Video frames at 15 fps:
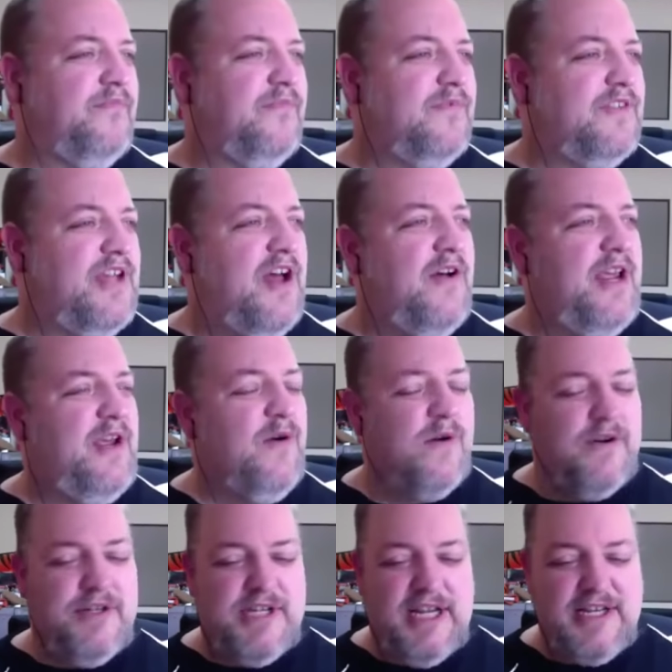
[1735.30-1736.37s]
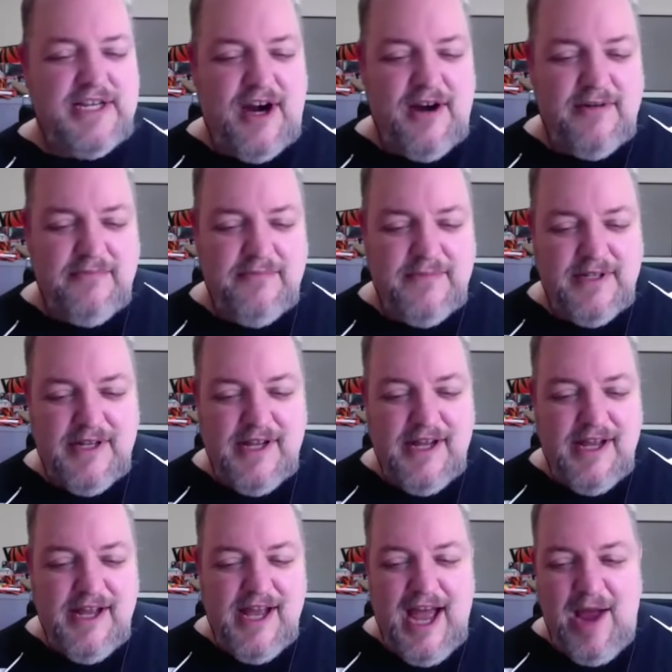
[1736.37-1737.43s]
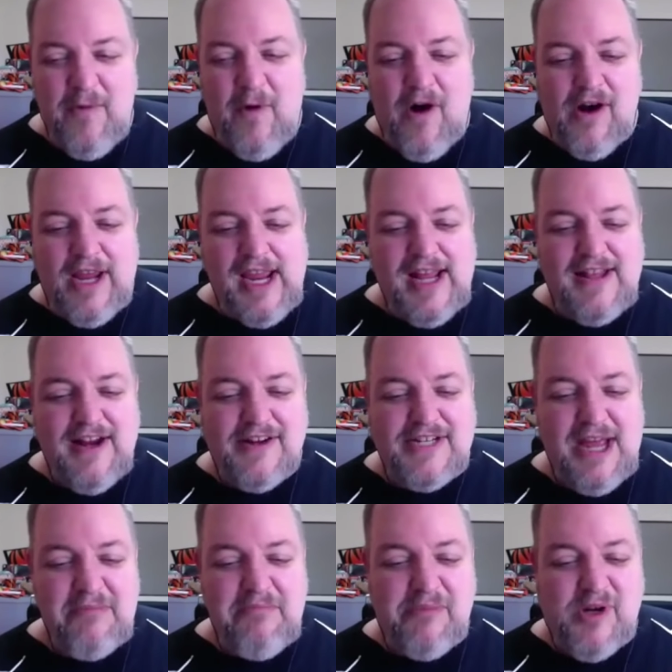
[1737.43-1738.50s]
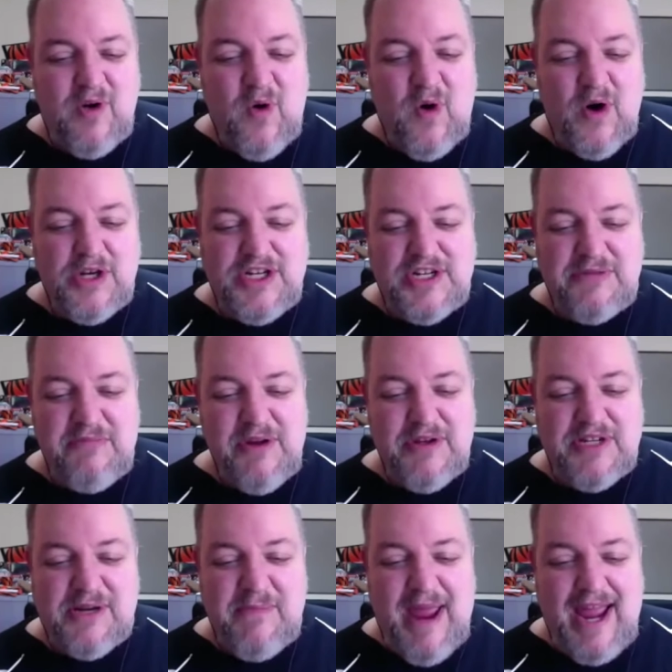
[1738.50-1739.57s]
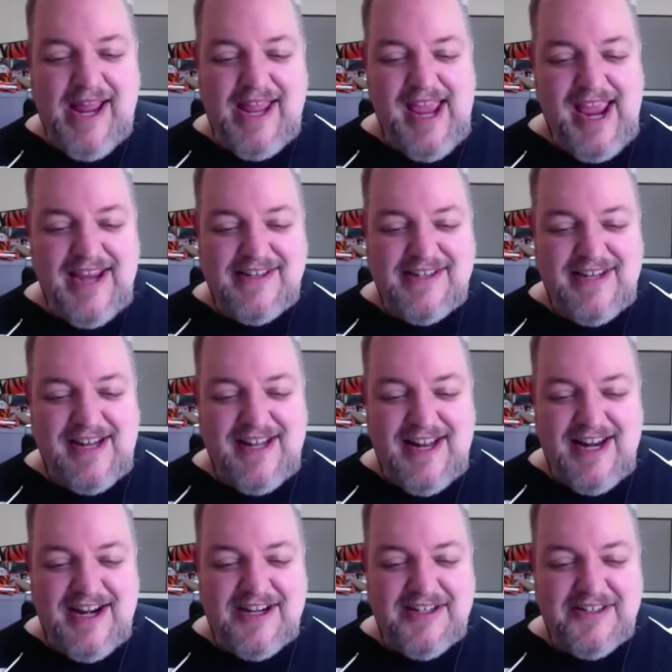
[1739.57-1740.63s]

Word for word: so he orders a guitar i walk in there's that gorgeous music man case sitting there